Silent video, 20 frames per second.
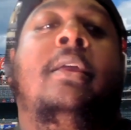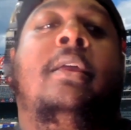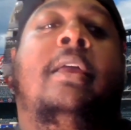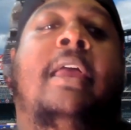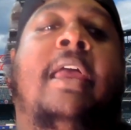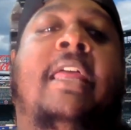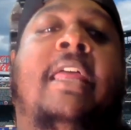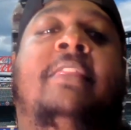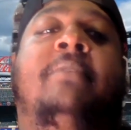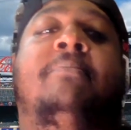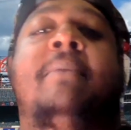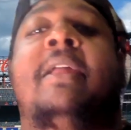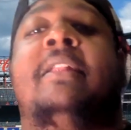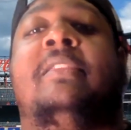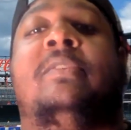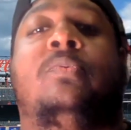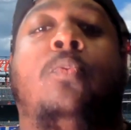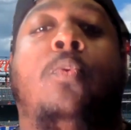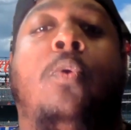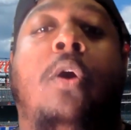And the
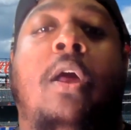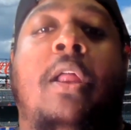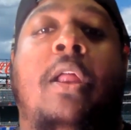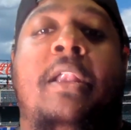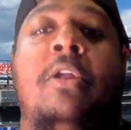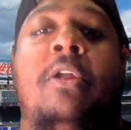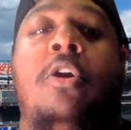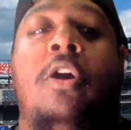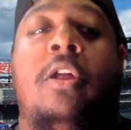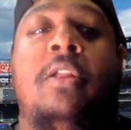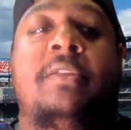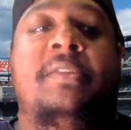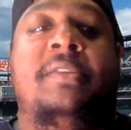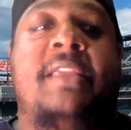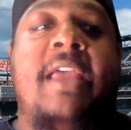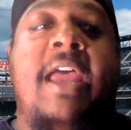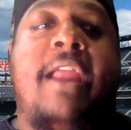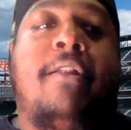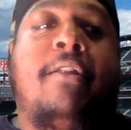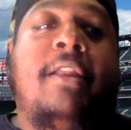Mets won on
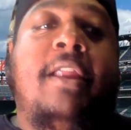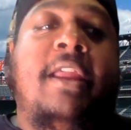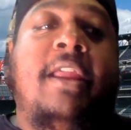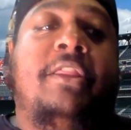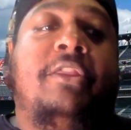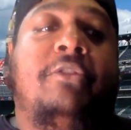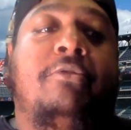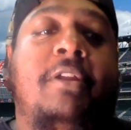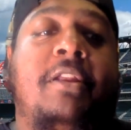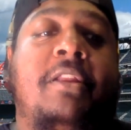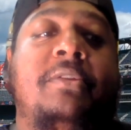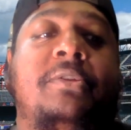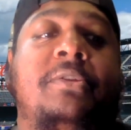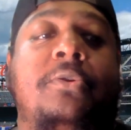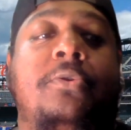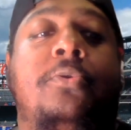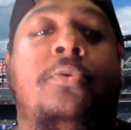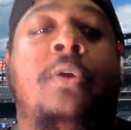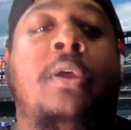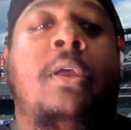Saturday
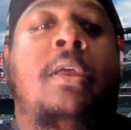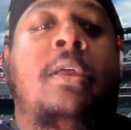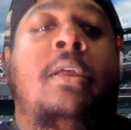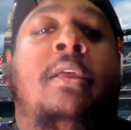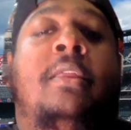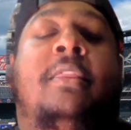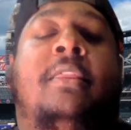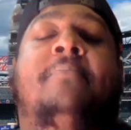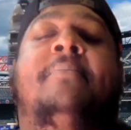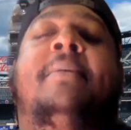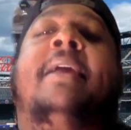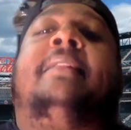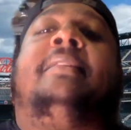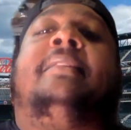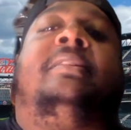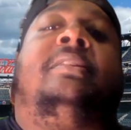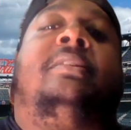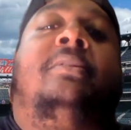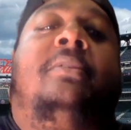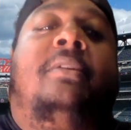3-2. The
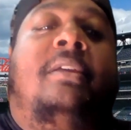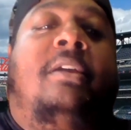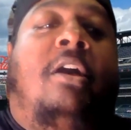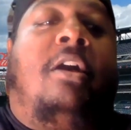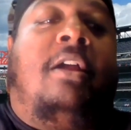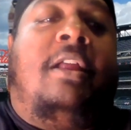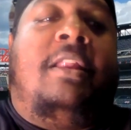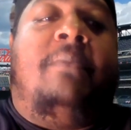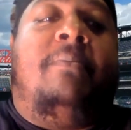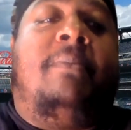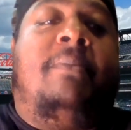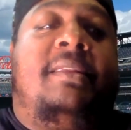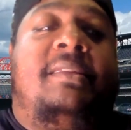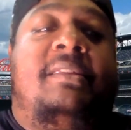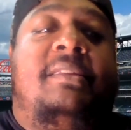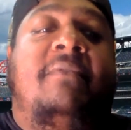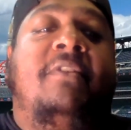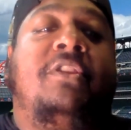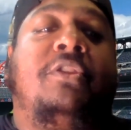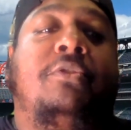Mets are in the midst
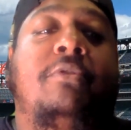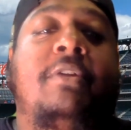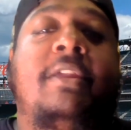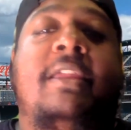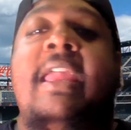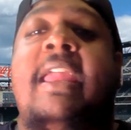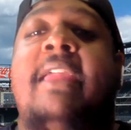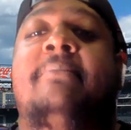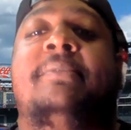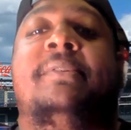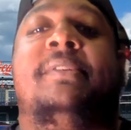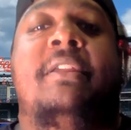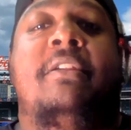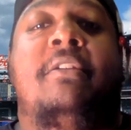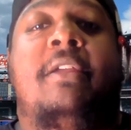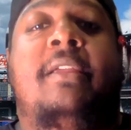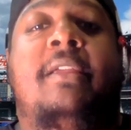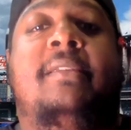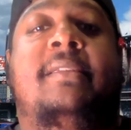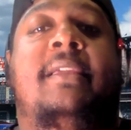of a 3-game
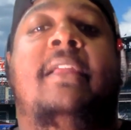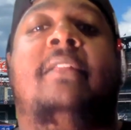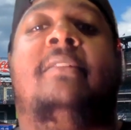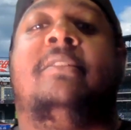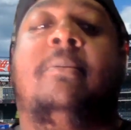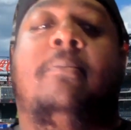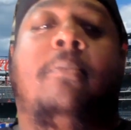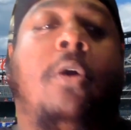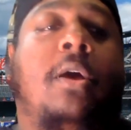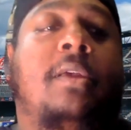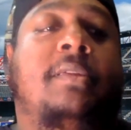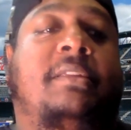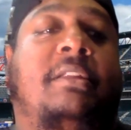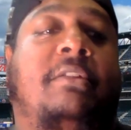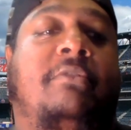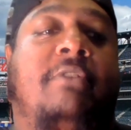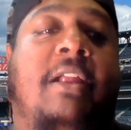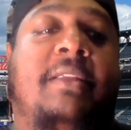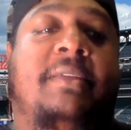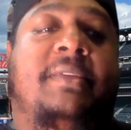series against the Boston Red